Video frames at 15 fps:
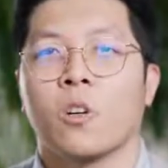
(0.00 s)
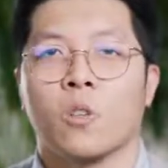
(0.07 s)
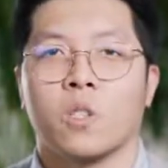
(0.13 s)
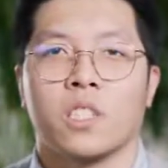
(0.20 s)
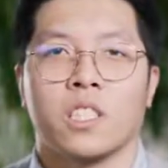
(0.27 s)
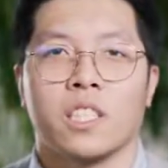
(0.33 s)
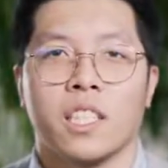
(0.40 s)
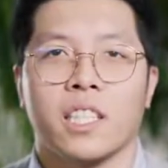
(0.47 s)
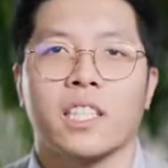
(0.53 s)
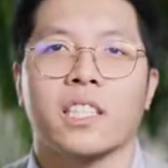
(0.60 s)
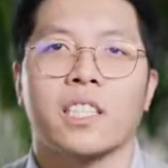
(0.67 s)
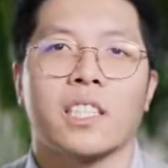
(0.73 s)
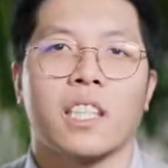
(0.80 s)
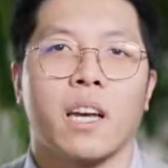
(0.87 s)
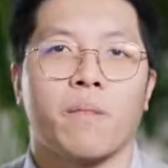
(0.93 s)
or
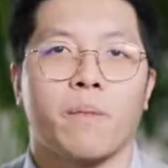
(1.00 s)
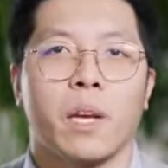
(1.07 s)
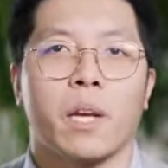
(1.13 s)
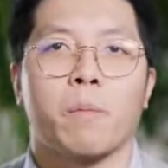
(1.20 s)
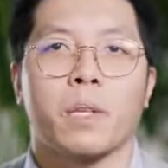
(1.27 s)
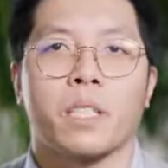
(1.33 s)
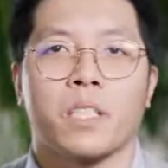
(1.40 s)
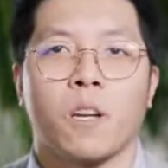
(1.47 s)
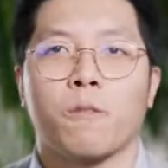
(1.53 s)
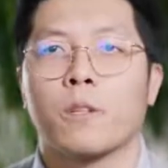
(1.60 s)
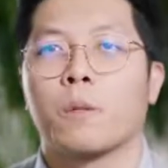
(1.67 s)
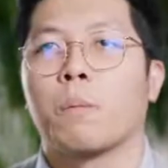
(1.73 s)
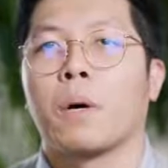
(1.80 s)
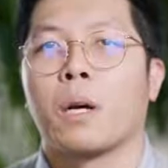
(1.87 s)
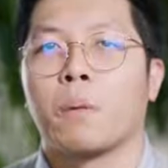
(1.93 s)
disease that may be
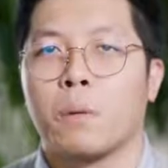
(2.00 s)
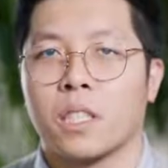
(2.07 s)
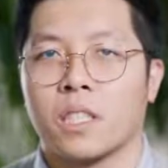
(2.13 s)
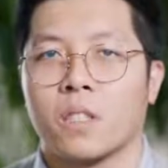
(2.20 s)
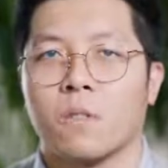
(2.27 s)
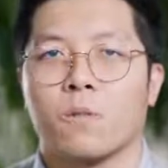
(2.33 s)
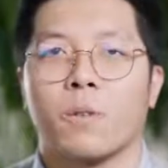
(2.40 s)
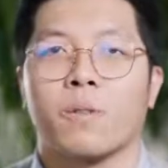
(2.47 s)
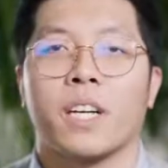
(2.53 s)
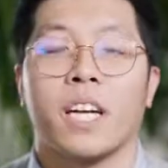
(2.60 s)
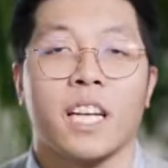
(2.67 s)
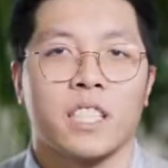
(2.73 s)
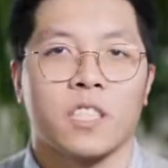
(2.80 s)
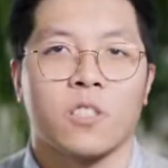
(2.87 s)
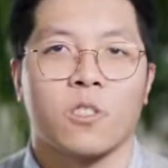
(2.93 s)
suffered by a person from a
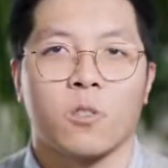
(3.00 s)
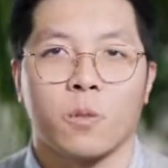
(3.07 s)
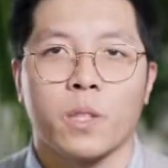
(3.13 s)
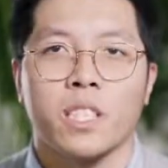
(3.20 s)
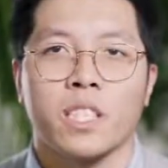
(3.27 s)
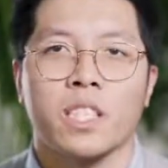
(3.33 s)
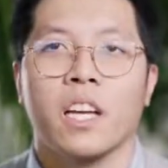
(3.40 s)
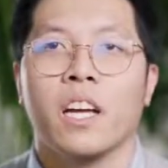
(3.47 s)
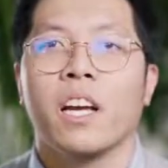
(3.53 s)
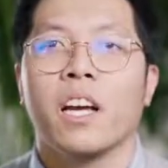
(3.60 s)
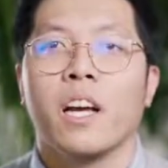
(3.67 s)
hazard or risk.